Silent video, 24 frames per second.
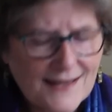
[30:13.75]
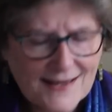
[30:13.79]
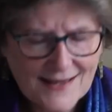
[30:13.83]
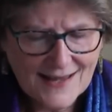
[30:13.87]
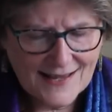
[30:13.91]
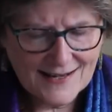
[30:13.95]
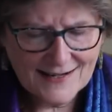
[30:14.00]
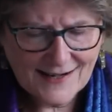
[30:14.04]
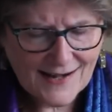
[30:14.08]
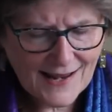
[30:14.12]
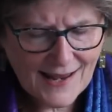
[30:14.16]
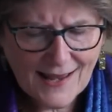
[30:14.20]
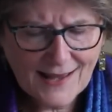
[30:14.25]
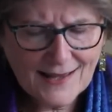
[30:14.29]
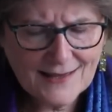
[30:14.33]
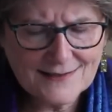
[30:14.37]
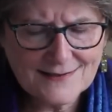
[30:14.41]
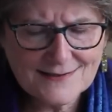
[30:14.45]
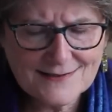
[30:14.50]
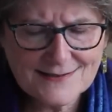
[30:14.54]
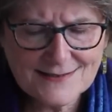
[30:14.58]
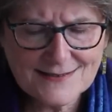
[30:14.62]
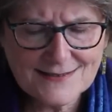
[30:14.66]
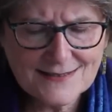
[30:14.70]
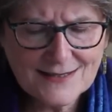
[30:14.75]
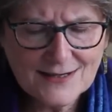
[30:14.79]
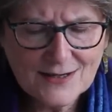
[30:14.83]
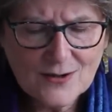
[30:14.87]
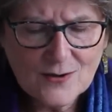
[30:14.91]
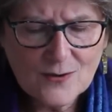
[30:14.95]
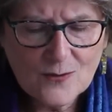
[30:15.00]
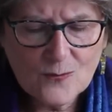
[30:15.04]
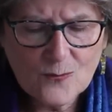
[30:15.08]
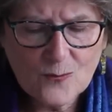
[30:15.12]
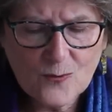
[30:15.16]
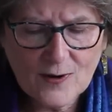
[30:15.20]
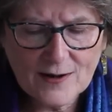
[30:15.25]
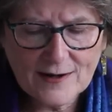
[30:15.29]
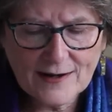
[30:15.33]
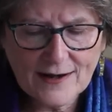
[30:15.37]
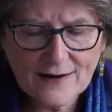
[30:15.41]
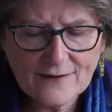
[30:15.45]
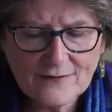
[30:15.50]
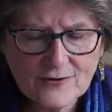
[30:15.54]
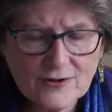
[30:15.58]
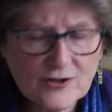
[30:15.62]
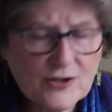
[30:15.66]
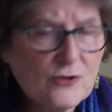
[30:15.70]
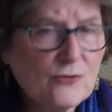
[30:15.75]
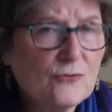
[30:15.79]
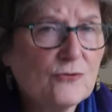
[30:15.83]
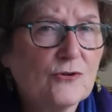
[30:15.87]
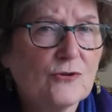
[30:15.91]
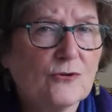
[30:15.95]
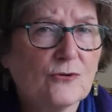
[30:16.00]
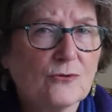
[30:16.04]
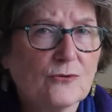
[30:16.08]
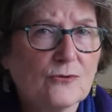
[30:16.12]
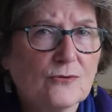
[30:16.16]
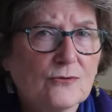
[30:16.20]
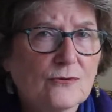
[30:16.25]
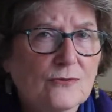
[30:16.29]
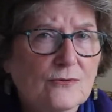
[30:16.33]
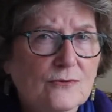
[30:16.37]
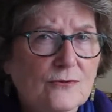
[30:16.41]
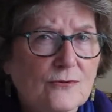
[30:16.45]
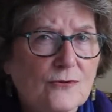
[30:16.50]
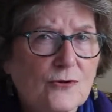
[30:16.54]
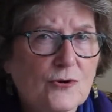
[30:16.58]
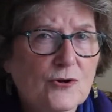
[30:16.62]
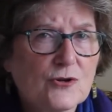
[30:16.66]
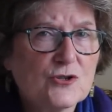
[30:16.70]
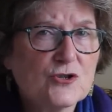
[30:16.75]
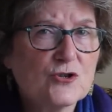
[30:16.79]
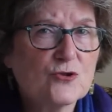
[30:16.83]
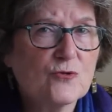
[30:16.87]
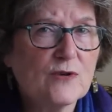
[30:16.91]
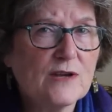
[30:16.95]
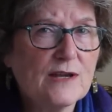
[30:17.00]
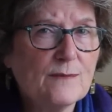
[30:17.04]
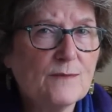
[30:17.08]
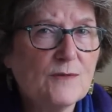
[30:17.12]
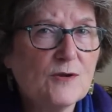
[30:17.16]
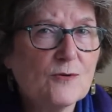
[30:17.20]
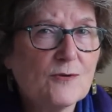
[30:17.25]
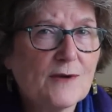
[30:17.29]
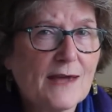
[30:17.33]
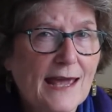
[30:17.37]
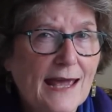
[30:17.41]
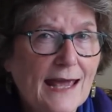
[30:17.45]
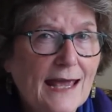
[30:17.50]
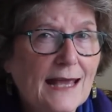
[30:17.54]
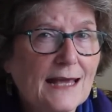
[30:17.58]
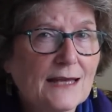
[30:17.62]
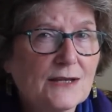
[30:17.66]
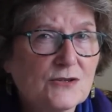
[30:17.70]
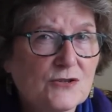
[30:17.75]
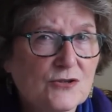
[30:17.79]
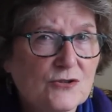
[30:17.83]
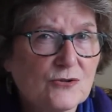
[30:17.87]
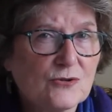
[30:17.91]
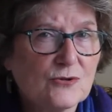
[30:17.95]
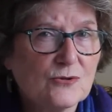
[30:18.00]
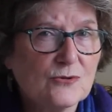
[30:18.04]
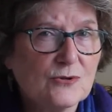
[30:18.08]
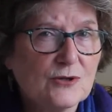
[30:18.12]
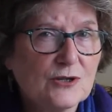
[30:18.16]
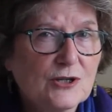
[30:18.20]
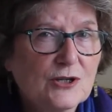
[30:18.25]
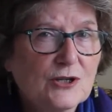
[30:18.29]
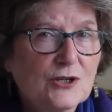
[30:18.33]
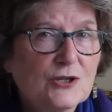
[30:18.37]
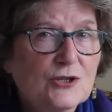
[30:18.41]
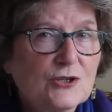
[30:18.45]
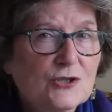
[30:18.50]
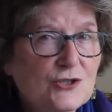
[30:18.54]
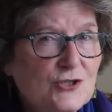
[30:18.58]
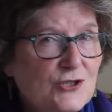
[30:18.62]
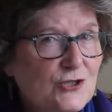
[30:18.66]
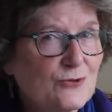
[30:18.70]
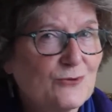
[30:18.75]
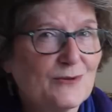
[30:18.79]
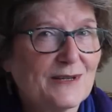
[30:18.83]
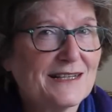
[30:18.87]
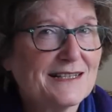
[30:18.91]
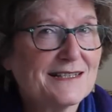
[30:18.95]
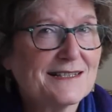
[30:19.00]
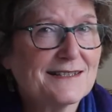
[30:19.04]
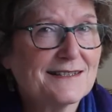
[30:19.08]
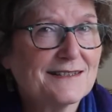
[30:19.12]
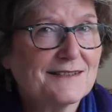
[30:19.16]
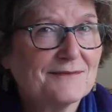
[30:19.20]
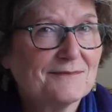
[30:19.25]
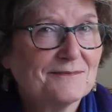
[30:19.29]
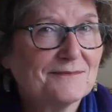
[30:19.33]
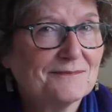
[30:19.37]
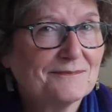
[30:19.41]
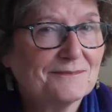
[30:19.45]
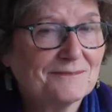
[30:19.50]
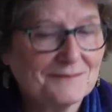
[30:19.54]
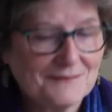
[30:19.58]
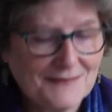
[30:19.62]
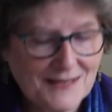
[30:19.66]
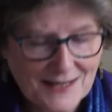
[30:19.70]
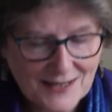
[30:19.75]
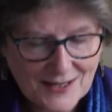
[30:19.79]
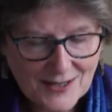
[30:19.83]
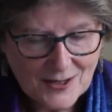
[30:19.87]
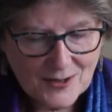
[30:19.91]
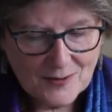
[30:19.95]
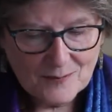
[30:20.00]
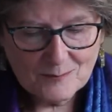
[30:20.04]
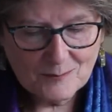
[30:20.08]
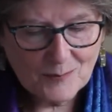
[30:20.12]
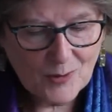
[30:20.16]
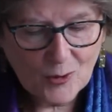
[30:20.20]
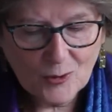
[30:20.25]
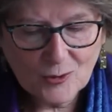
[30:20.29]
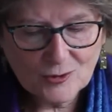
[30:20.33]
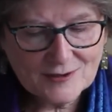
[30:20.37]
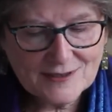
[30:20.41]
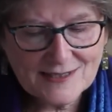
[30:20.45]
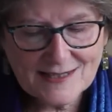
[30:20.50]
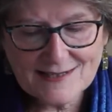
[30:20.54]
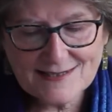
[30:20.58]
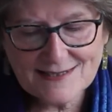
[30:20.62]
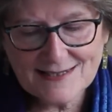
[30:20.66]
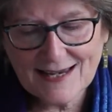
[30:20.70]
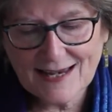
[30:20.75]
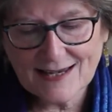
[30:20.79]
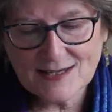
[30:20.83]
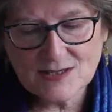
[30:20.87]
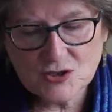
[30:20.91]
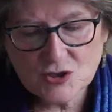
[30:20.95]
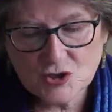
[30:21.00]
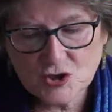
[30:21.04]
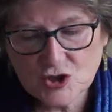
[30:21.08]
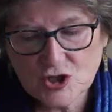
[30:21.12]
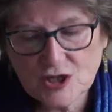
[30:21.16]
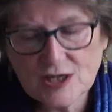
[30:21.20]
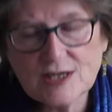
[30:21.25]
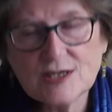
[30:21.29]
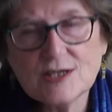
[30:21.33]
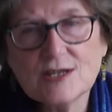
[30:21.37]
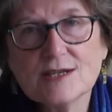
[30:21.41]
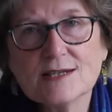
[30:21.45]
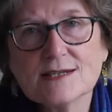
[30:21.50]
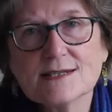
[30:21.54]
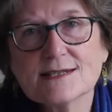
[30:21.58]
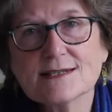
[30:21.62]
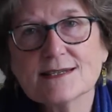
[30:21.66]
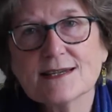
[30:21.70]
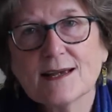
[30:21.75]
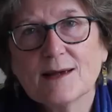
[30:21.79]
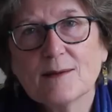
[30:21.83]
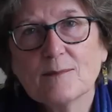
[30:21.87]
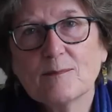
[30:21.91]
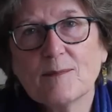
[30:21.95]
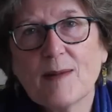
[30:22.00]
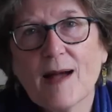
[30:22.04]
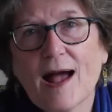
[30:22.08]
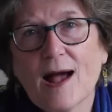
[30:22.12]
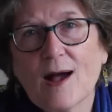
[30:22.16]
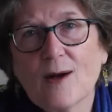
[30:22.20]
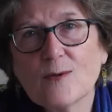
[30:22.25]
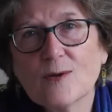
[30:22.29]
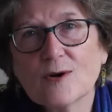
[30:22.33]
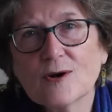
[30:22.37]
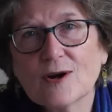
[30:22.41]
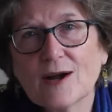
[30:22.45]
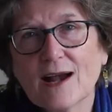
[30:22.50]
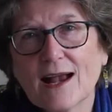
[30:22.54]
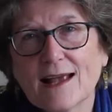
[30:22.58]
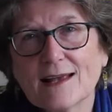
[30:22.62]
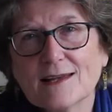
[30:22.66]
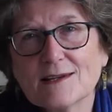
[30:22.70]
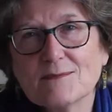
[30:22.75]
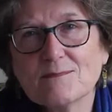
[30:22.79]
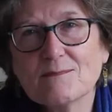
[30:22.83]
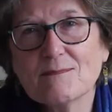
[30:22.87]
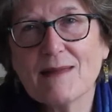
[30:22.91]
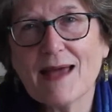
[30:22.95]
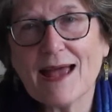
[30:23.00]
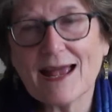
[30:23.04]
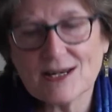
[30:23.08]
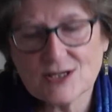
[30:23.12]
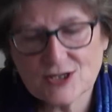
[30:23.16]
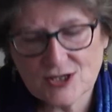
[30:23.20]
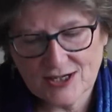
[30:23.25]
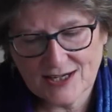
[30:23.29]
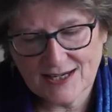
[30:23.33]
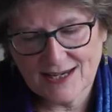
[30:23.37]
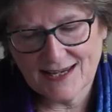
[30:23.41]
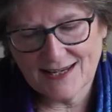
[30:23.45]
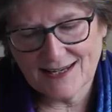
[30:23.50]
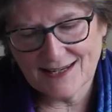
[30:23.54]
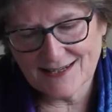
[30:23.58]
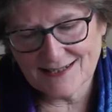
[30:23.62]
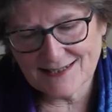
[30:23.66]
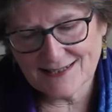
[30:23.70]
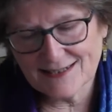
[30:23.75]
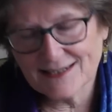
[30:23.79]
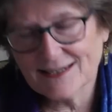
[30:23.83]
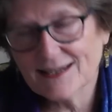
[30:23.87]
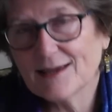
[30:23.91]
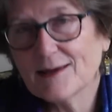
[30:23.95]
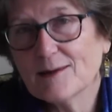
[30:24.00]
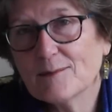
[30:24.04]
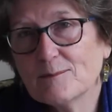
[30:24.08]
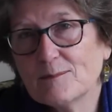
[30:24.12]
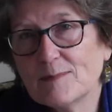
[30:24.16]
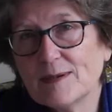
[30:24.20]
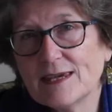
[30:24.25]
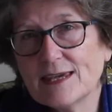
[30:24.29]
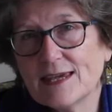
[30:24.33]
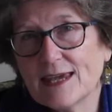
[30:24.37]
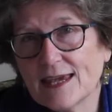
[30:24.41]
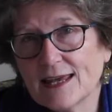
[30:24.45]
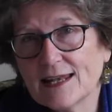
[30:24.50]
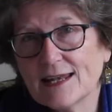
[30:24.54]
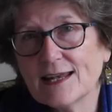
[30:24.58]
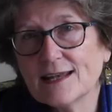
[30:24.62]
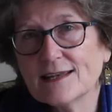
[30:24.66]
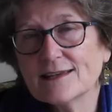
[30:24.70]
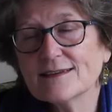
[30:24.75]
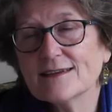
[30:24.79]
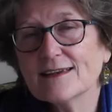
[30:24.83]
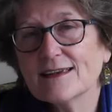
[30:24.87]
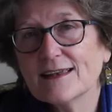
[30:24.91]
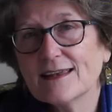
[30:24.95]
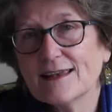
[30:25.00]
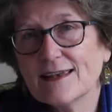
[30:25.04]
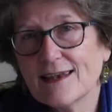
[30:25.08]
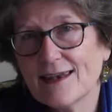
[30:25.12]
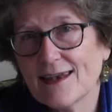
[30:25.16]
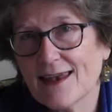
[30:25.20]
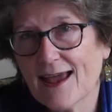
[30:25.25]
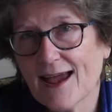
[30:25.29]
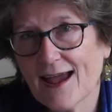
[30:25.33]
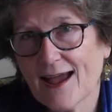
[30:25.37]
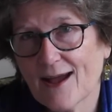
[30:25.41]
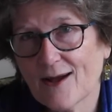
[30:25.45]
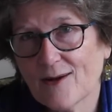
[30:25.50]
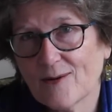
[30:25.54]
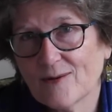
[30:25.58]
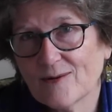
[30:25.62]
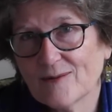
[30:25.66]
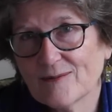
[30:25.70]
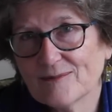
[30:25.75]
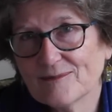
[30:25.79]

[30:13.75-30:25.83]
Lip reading: And it ends, whatever you do or dream you can do, do it. Boldness has genius, power, and magic in it. Begin it now.